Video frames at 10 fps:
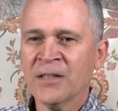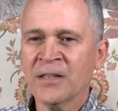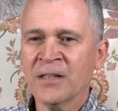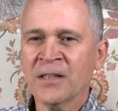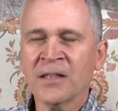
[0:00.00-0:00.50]

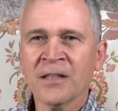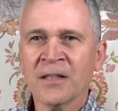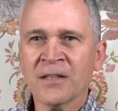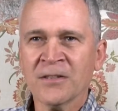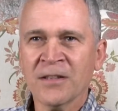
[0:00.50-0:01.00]
did in
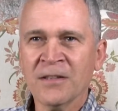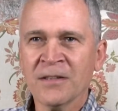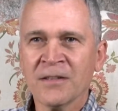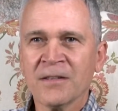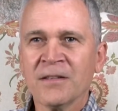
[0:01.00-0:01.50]
Augusta,
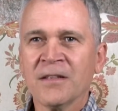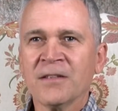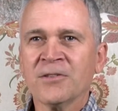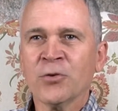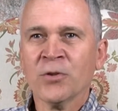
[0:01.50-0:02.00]

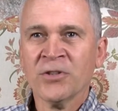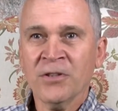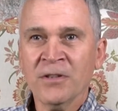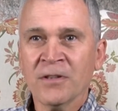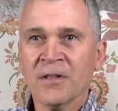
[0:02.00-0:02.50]

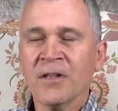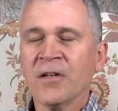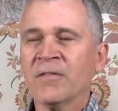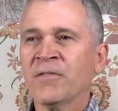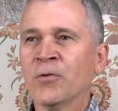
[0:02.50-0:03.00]
Georgia,
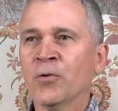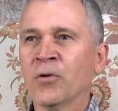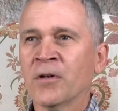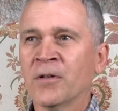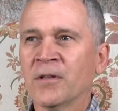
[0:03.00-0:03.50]

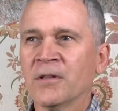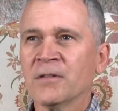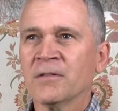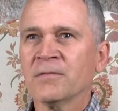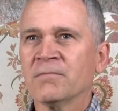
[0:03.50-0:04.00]
for
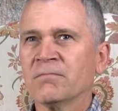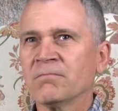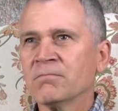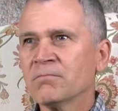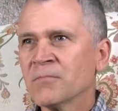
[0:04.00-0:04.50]

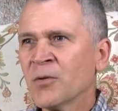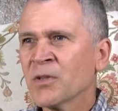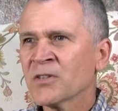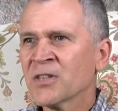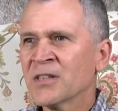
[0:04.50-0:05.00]
I
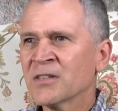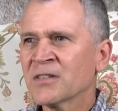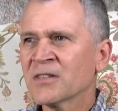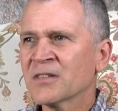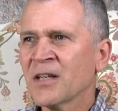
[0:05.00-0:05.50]
want to say
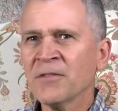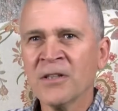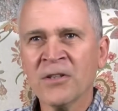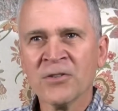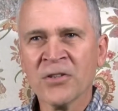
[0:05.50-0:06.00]
seven
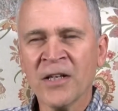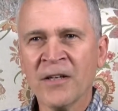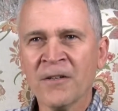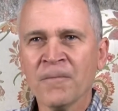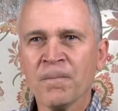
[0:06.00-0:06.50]
years
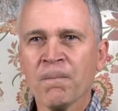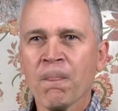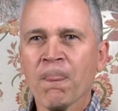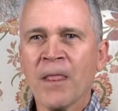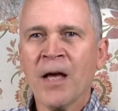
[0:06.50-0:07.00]
there
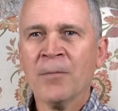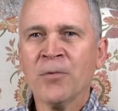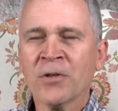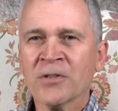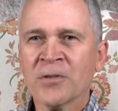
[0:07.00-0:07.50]
at
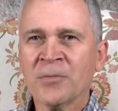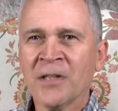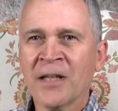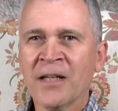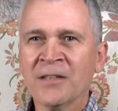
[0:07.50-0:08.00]
Morris
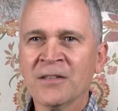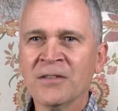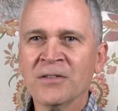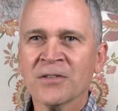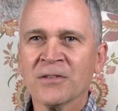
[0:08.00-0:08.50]

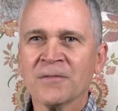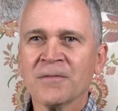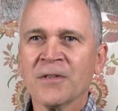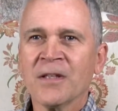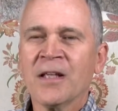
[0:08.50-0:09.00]
Communications
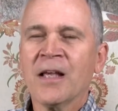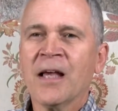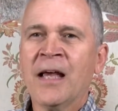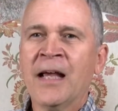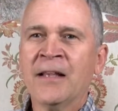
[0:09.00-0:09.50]

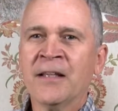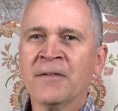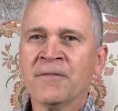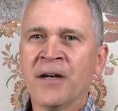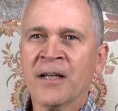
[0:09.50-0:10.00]
and then
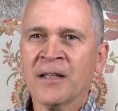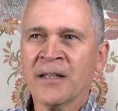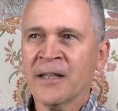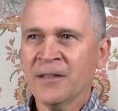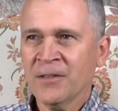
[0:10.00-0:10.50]
finally
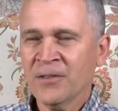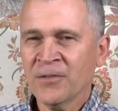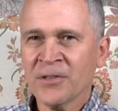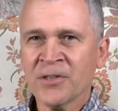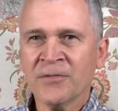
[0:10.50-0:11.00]
at the
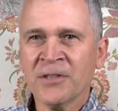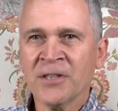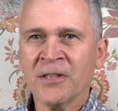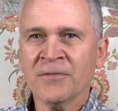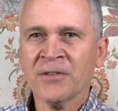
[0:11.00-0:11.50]
University of
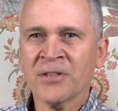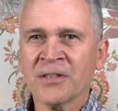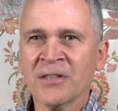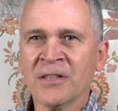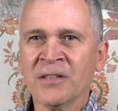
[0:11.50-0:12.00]
Virginia for
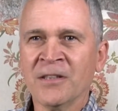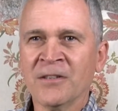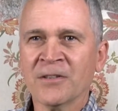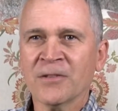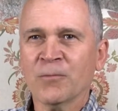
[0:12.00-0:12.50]
16
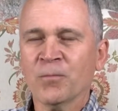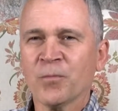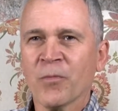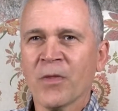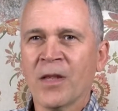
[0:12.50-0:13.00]
years.
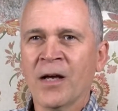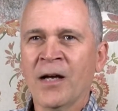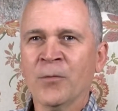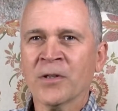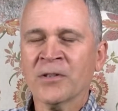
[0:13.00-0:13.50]
I
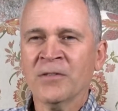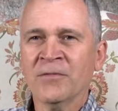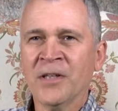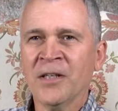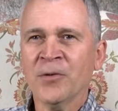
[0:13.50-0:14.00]
worked in
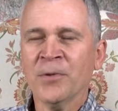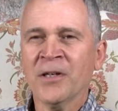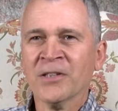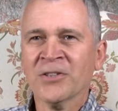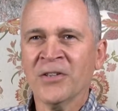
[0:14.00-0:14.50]
video
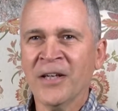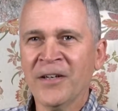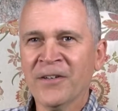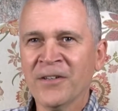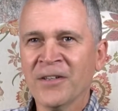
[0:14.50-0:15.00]
production
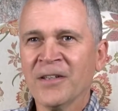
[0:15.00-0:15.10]
there.